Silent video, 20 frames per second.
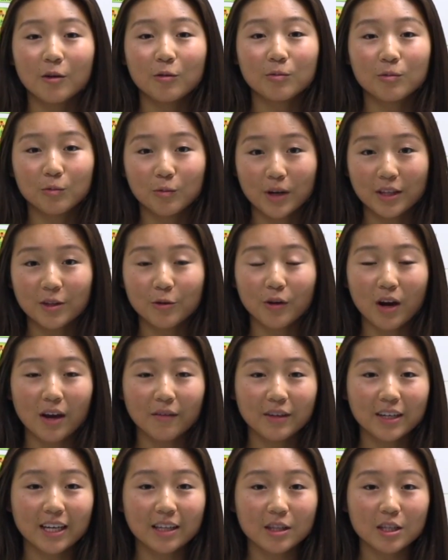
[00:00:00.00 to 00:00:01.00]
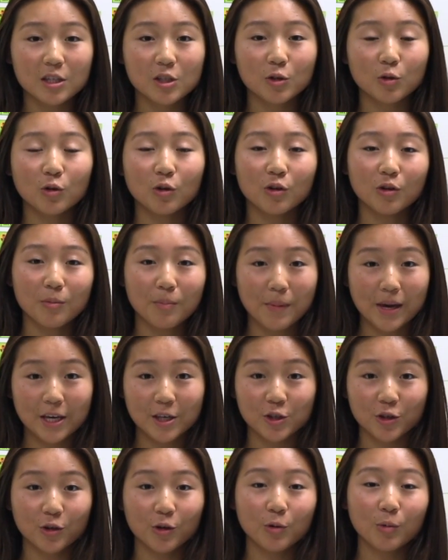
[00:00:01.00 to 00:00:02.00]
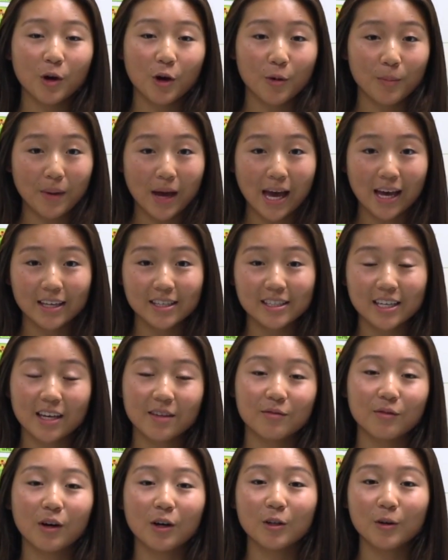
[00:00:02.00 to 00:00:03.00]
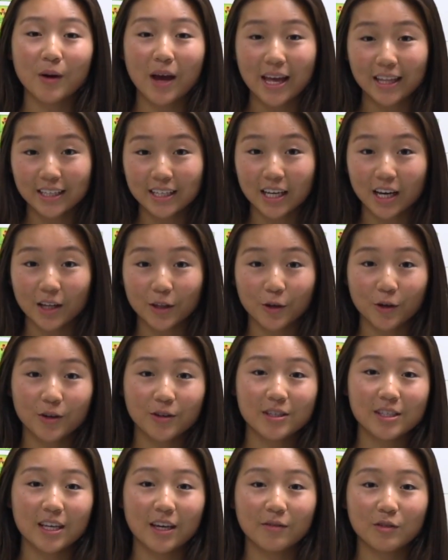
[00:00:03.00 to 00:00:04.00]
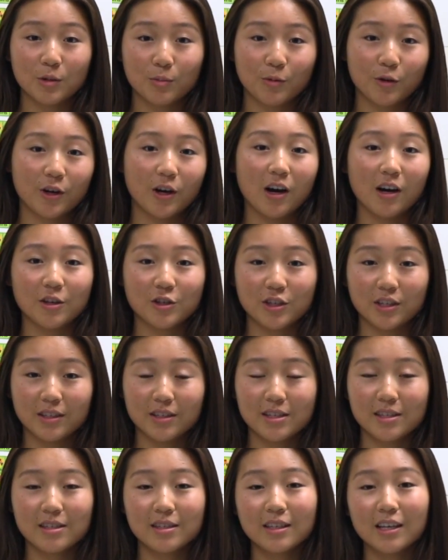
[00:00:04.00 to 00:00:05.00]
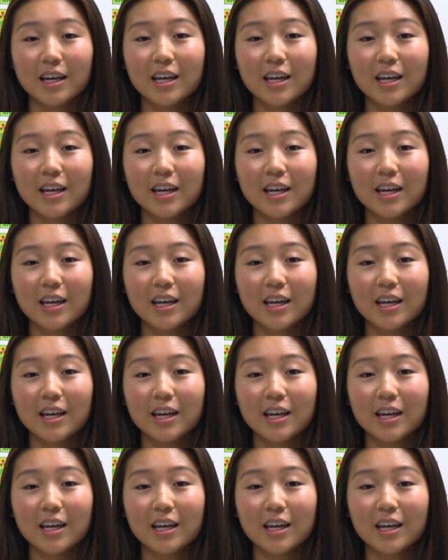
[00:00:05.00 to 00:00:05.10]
When arriving at the school, make sure to wear a mask and follow any other safety precautions.